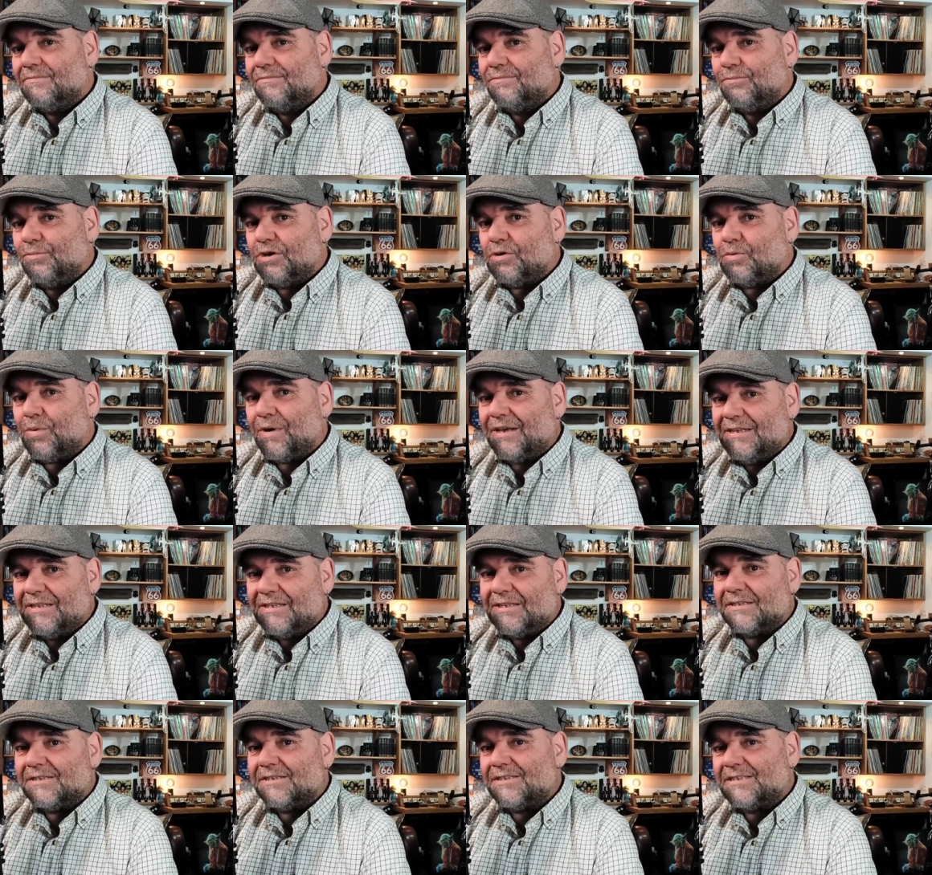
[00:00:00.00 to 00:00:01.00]
We'd
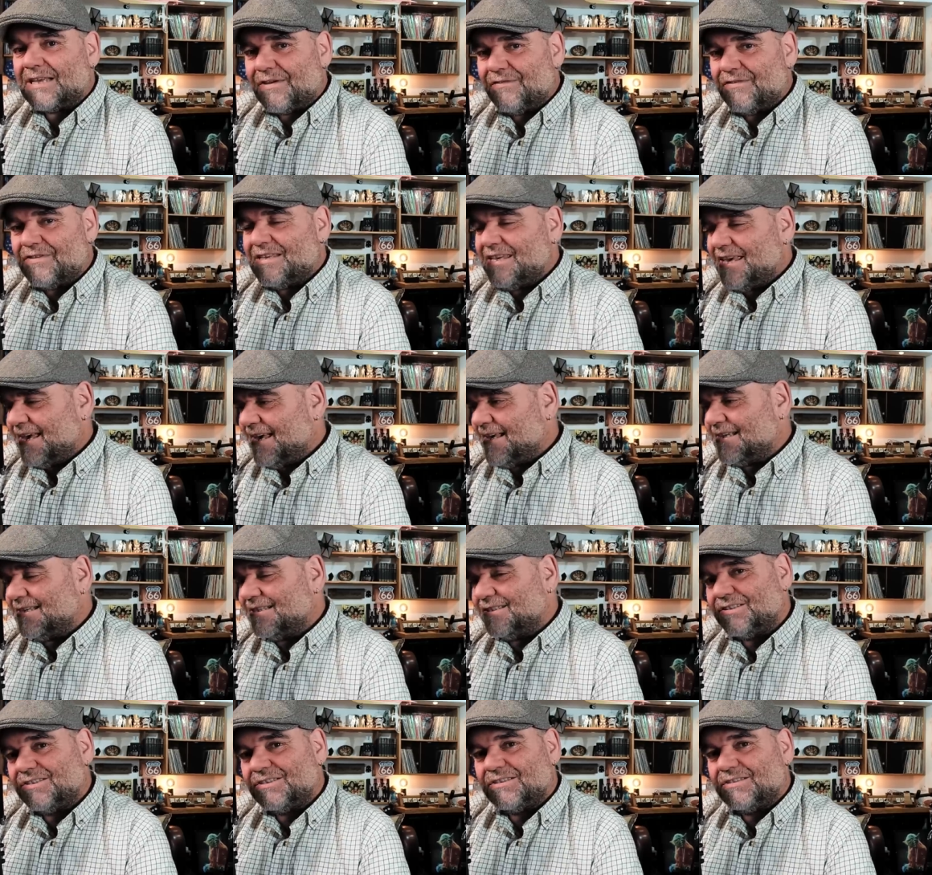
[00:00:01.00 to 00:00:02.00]
waited 7
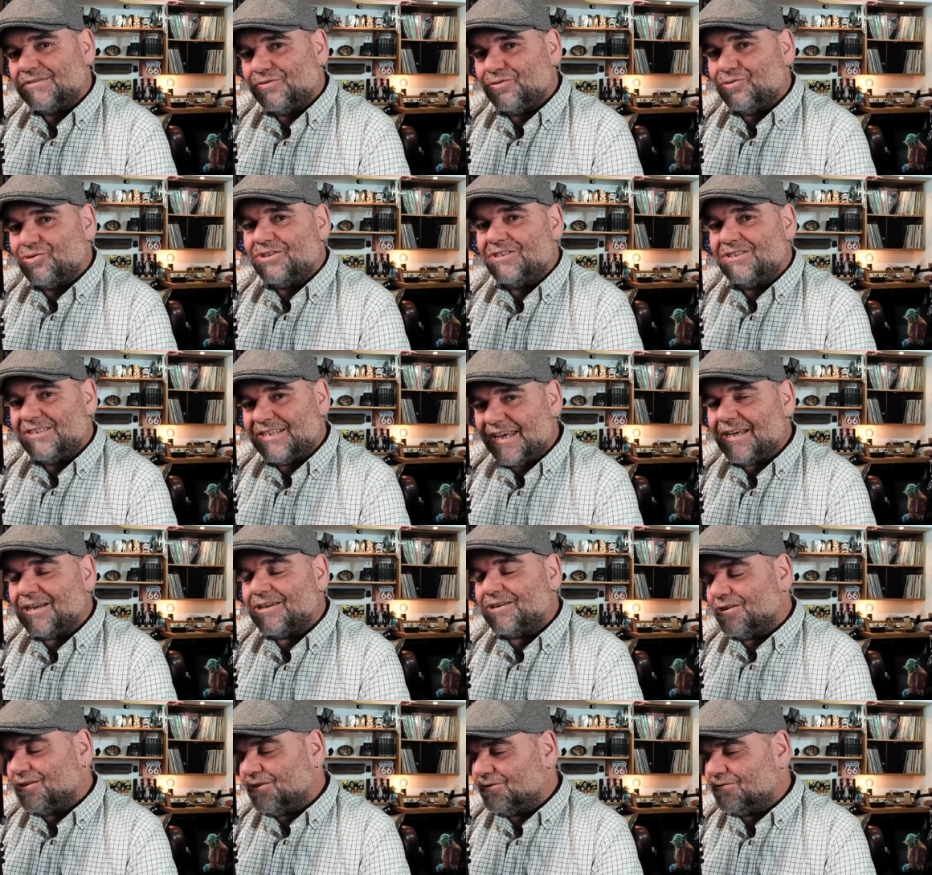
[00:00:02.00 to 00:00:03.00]
years for a
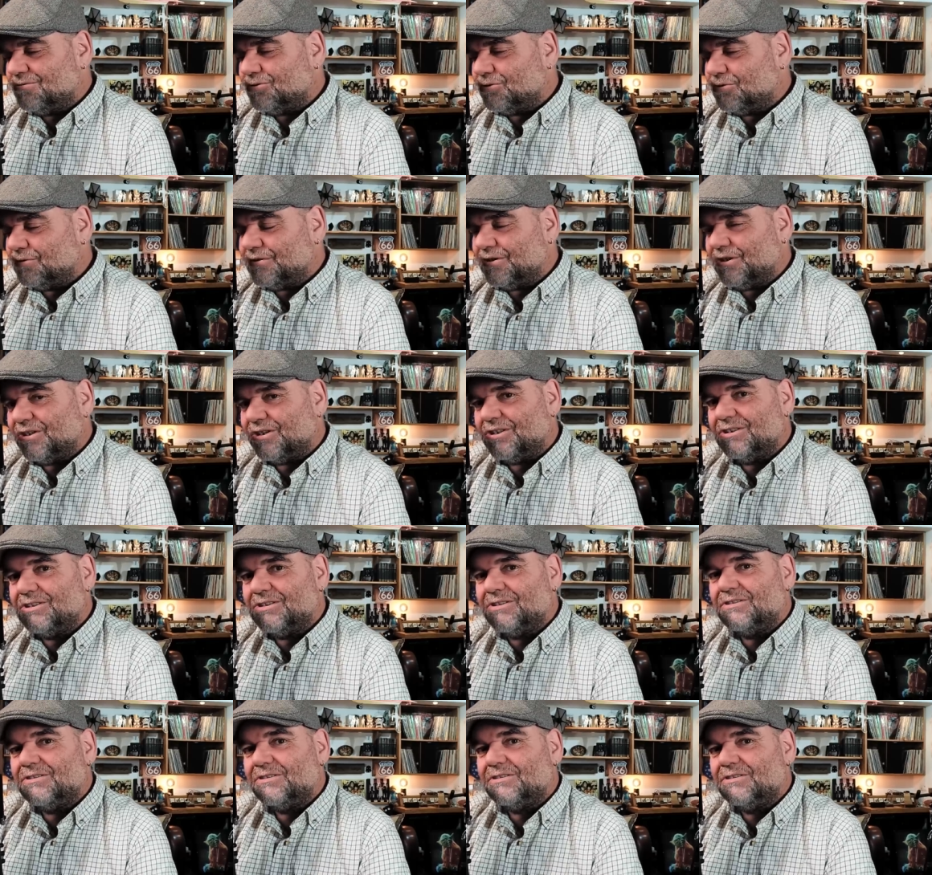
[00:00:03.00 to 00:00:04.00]
deal on Northern
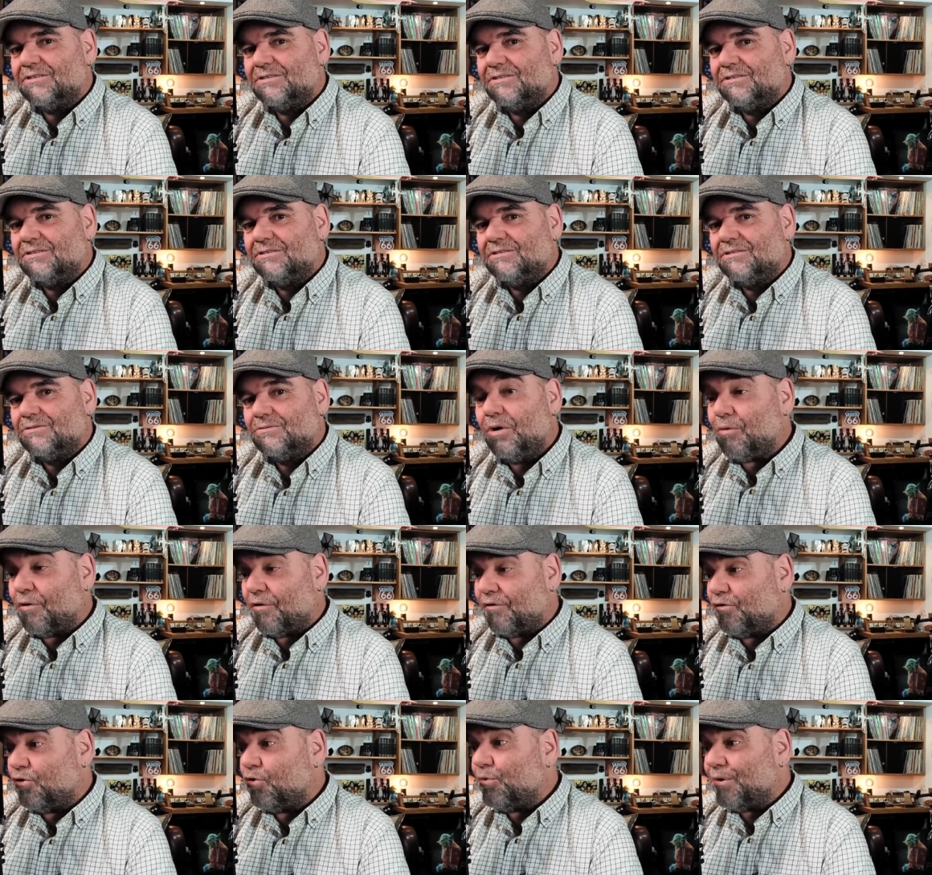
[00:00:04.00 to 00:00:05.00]
Ireland. Oh, I
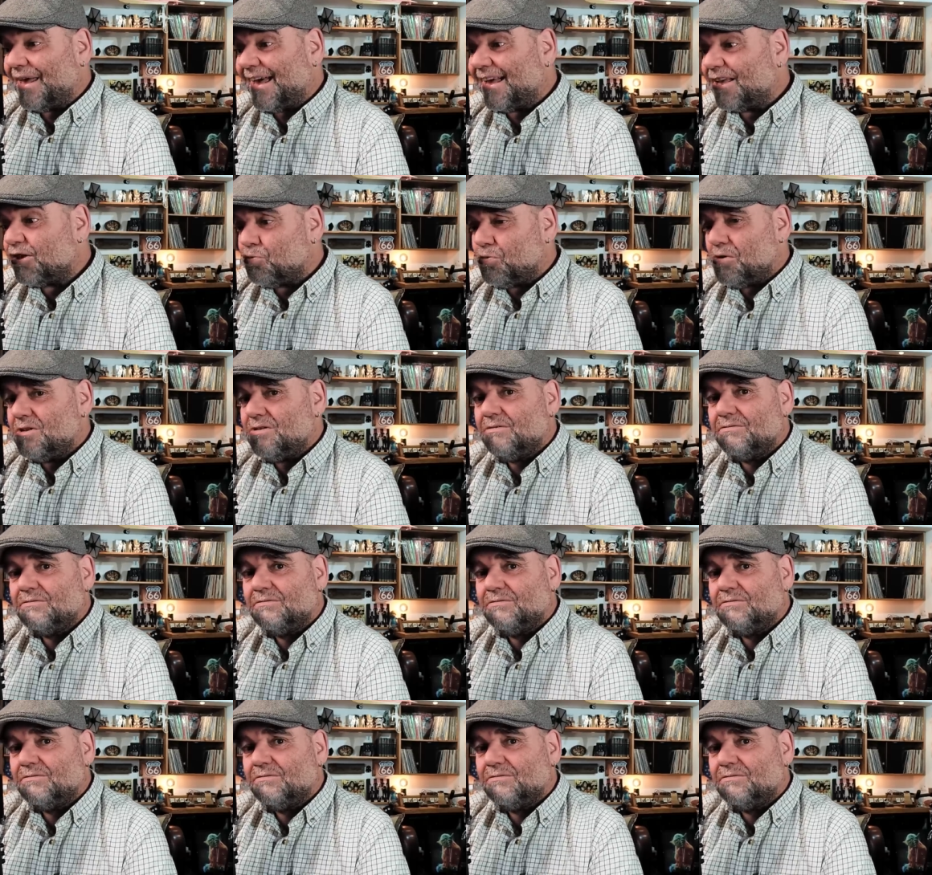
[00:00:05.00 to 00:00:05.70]
thought we had one.